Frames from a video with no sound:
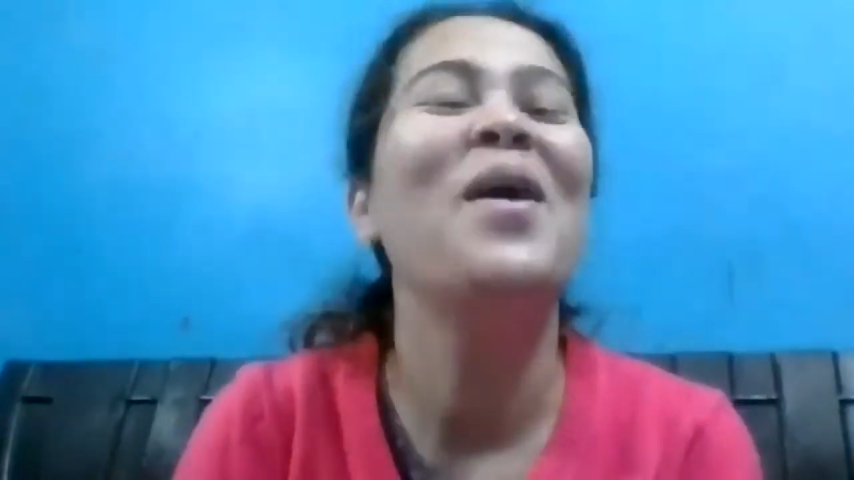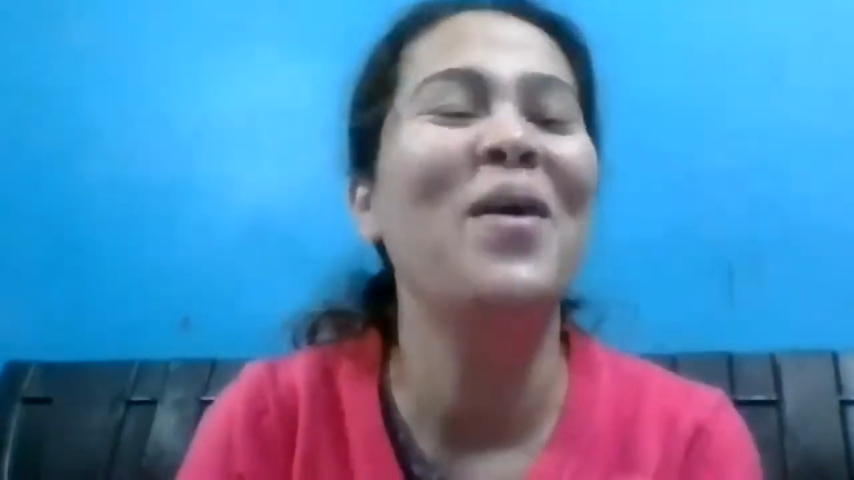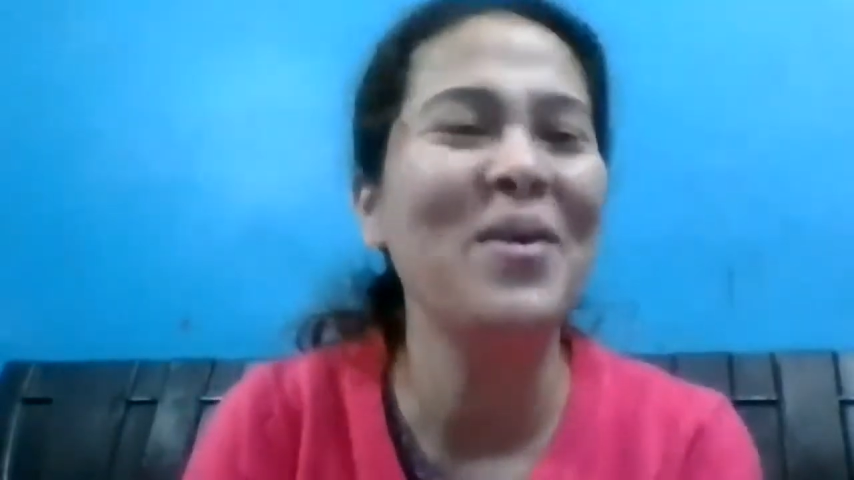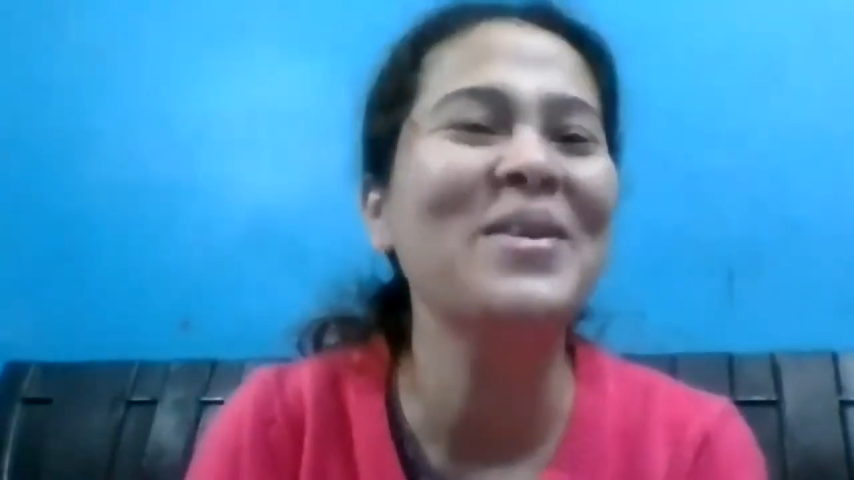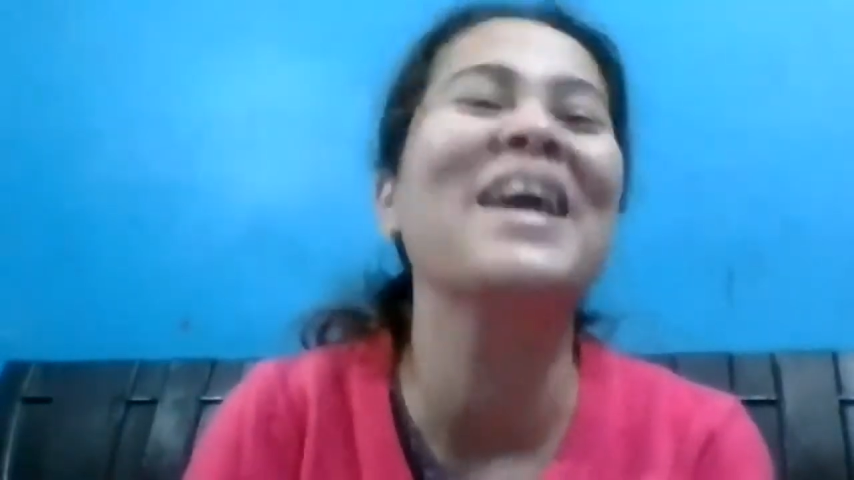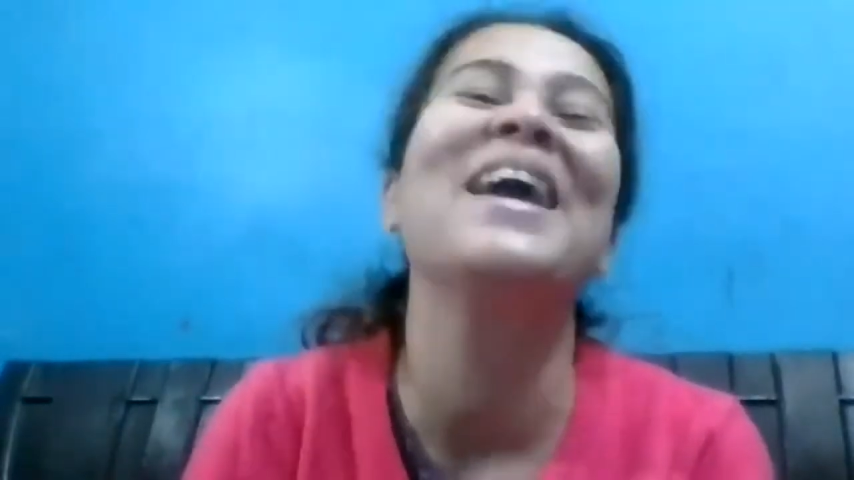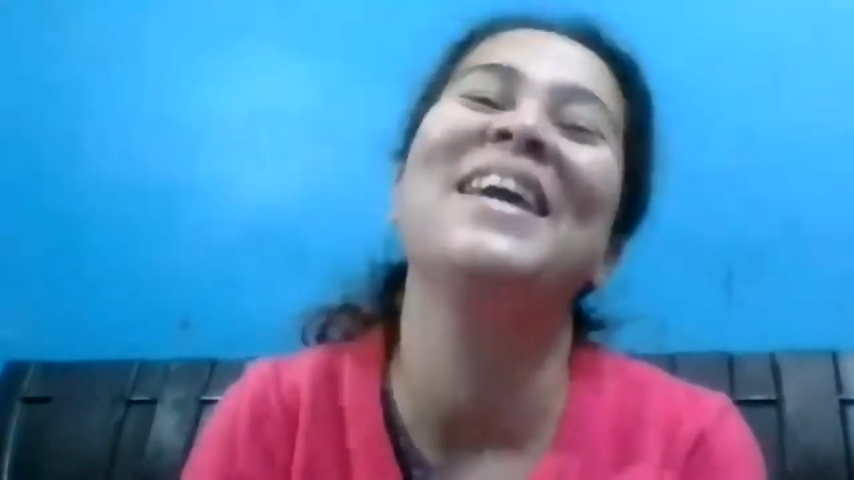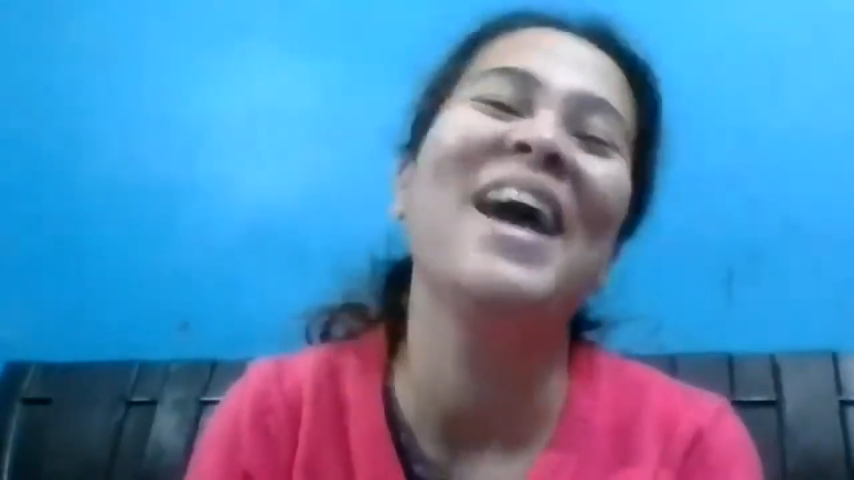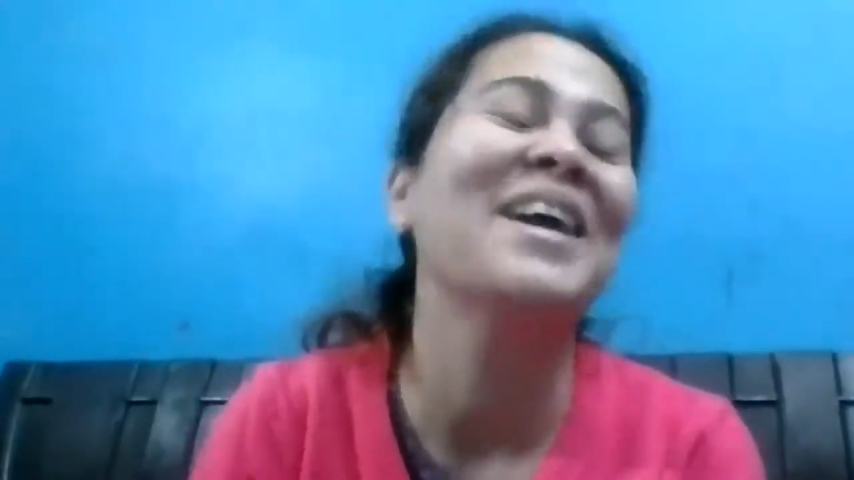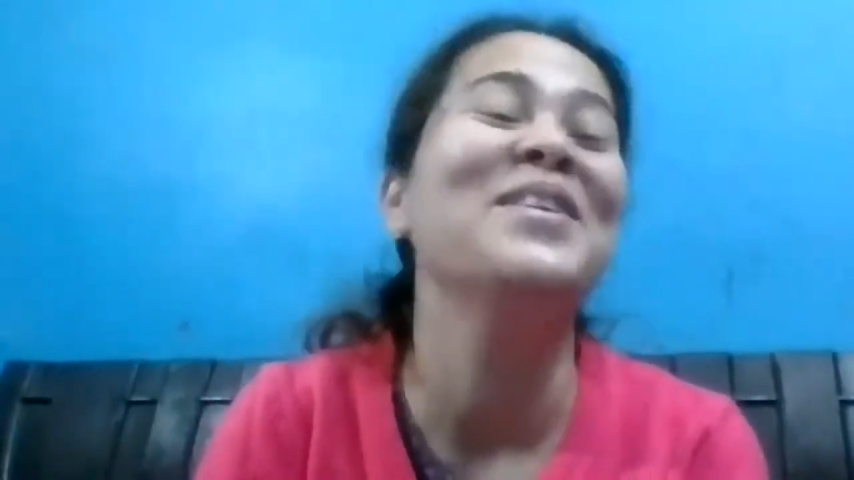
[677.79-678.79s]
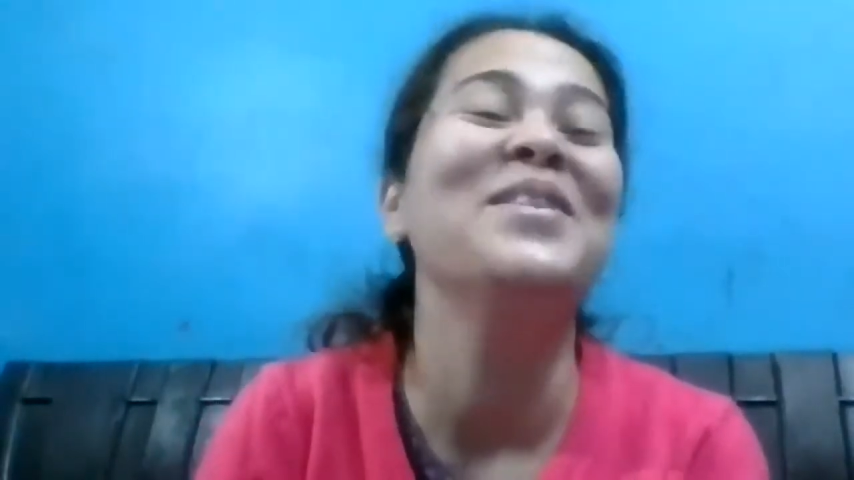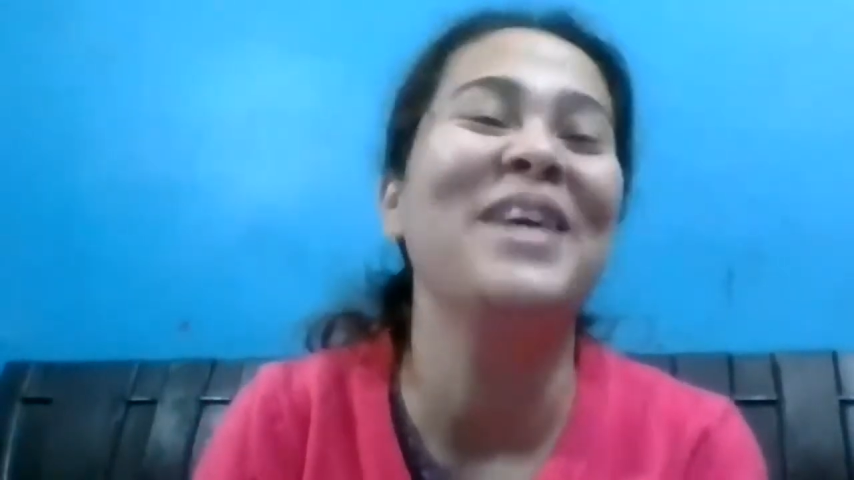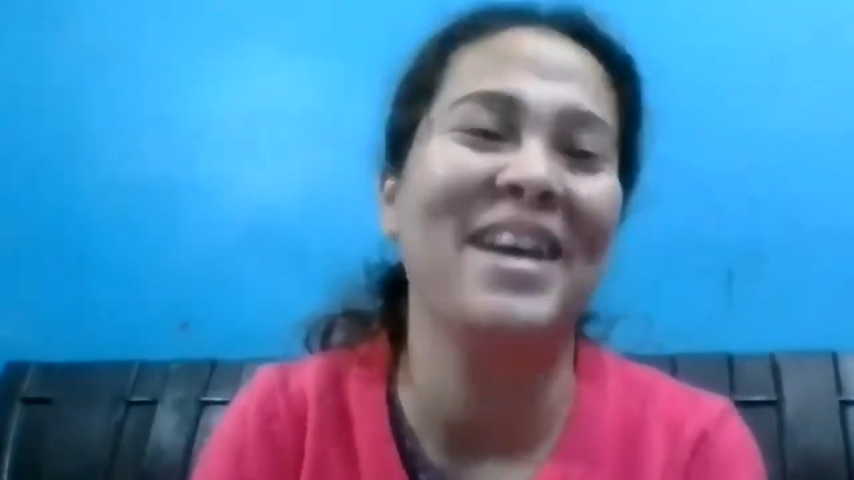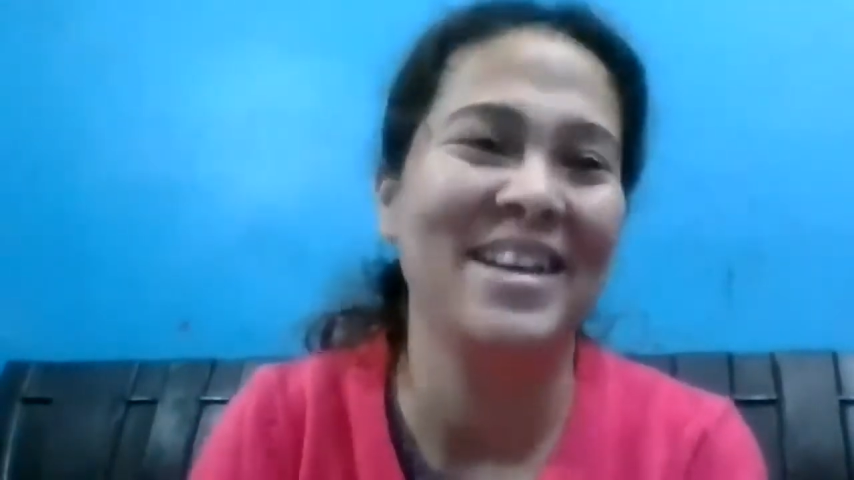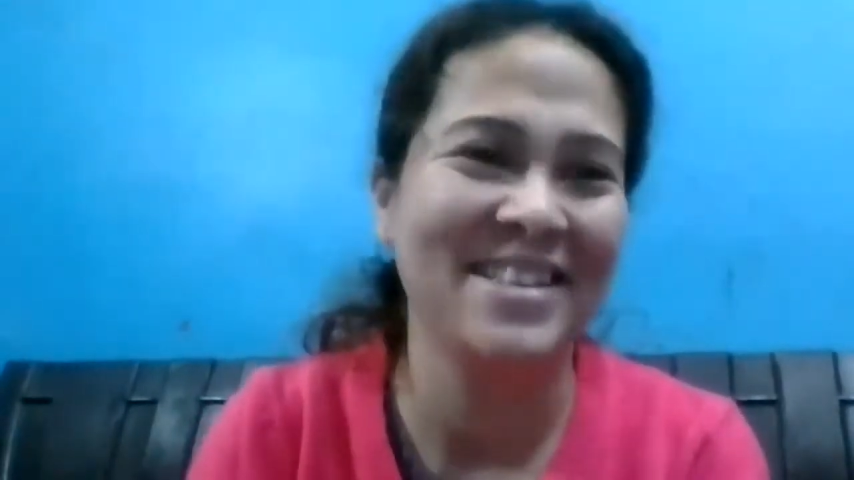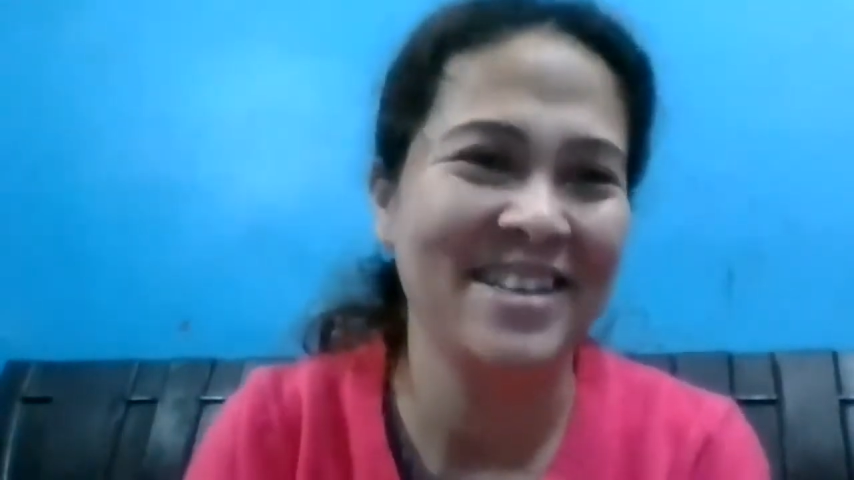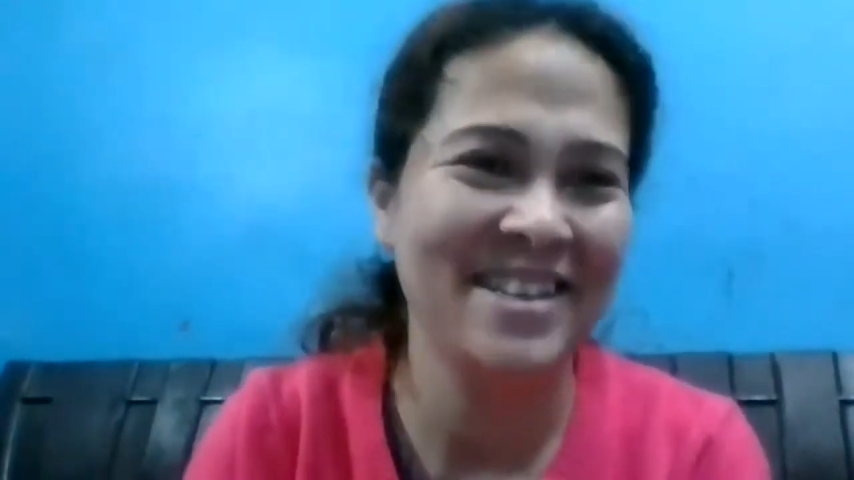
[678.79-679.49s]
Okay. Yeah, go ahead.